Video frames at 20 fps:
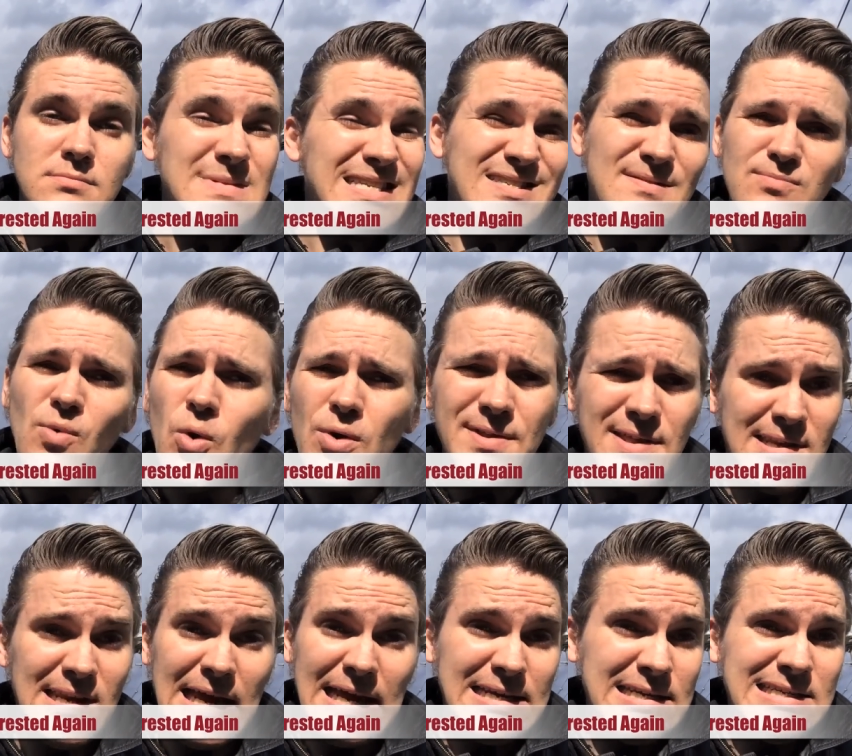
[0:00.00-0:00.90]
It's more
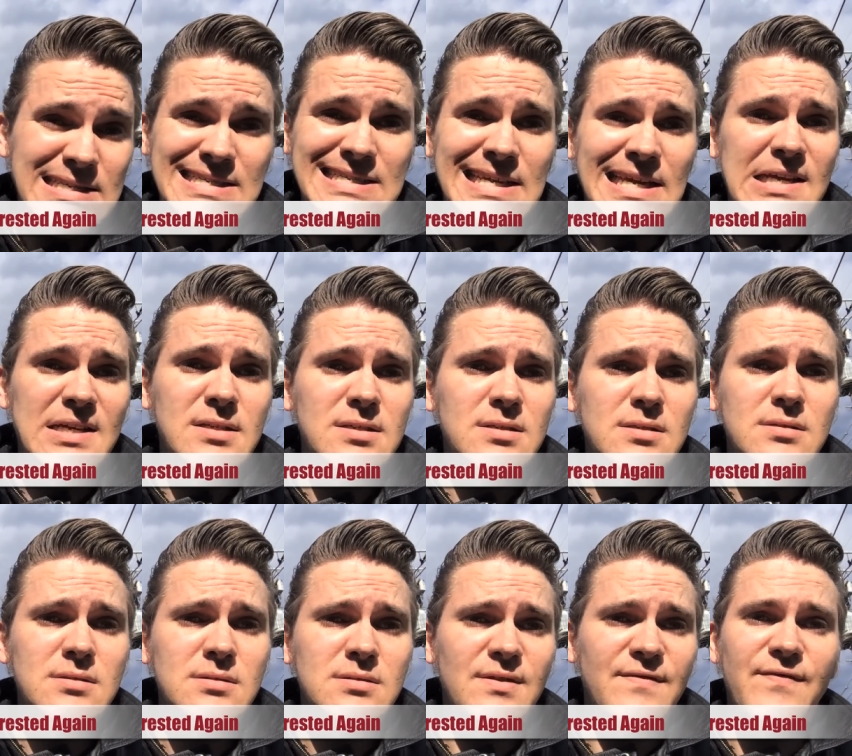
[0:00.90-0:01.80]
than that in this
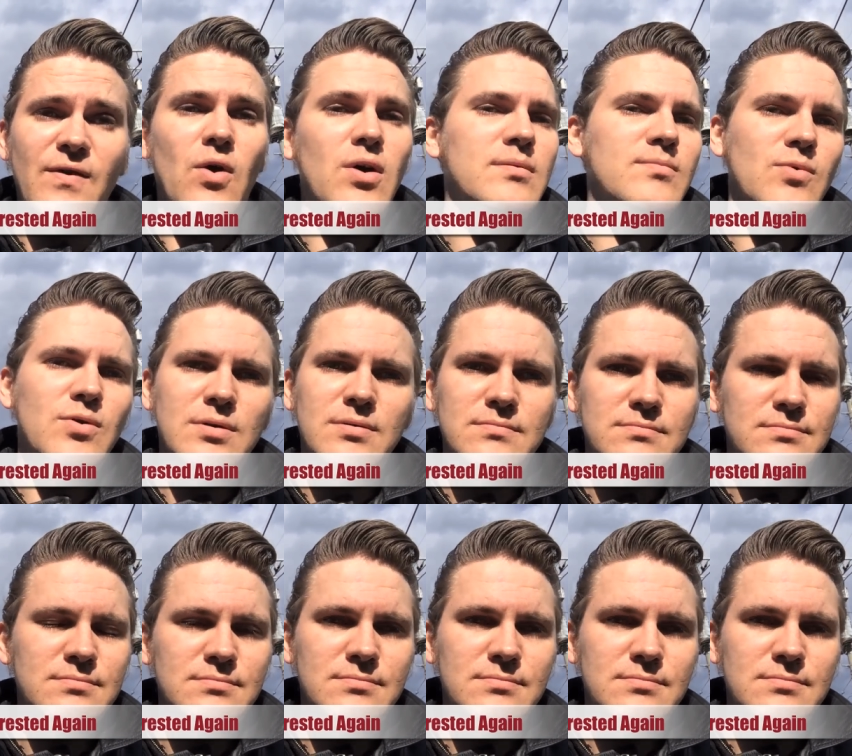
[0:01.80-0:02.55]
case, far more.